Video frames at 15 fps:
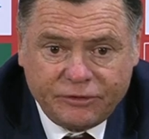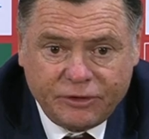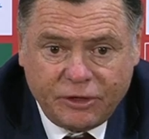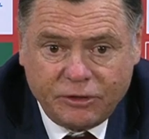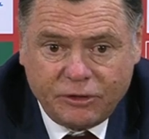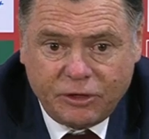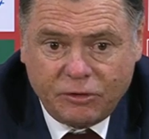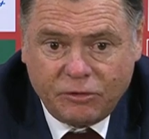So,
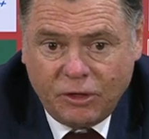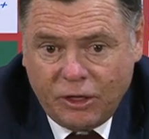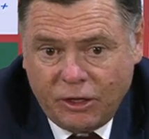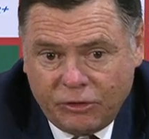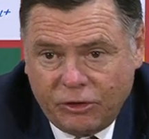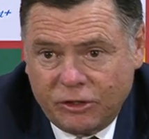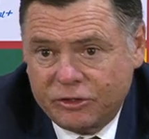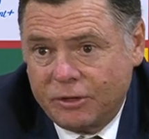you know,
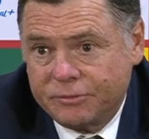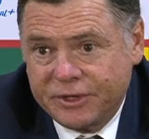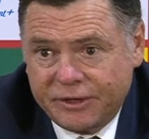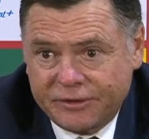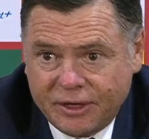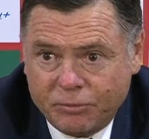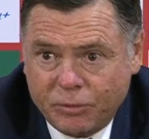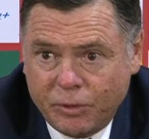9 times out
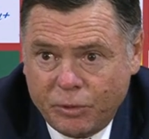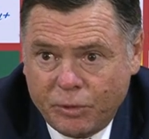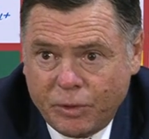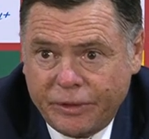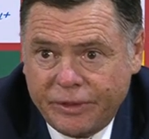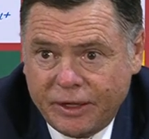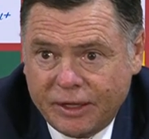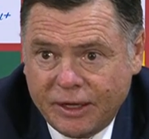of 10, we would have
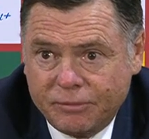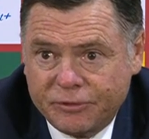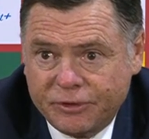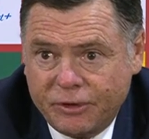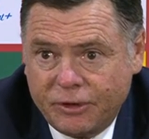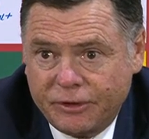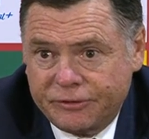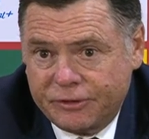won that game
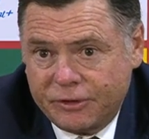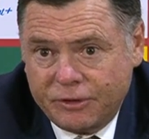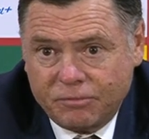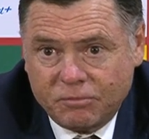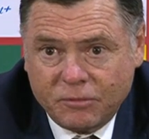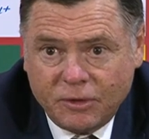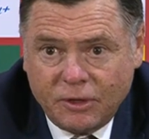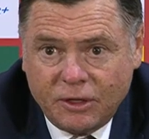tonight. So
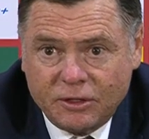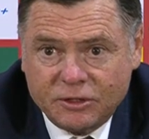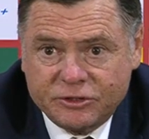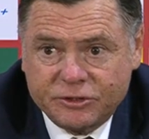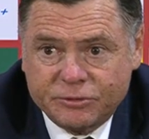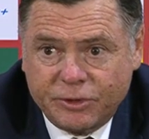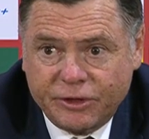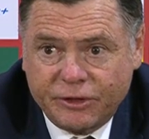it's
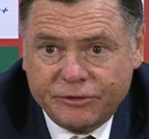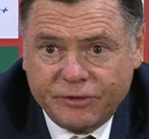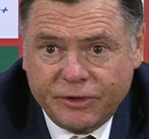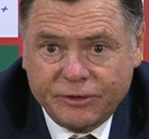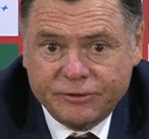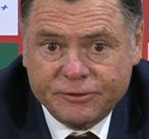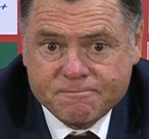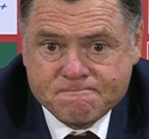just one of those
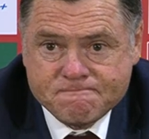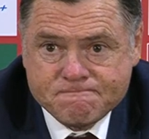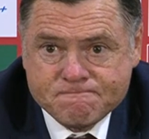things.